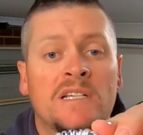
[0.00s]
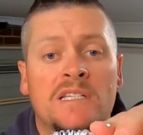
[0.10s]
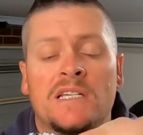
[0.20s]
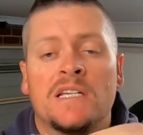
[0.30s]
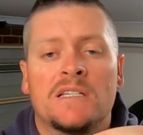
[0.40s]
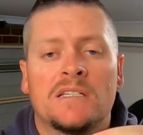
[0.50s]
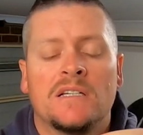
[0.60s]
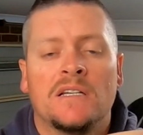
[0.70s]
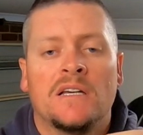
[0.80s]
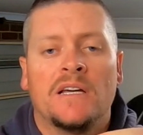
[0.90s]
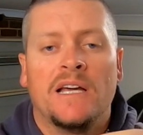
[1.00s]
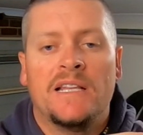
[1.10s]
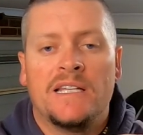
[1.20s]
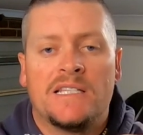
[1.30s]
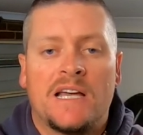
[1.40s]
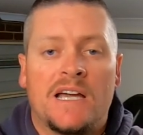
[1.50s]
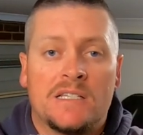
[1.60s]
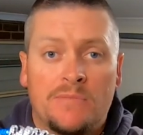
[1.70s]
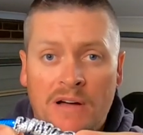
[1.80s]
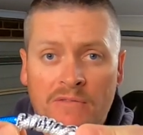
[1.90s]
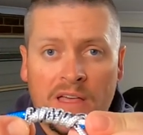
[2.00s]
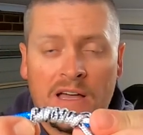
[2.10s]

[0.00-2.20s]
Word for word: it is 6, in this case above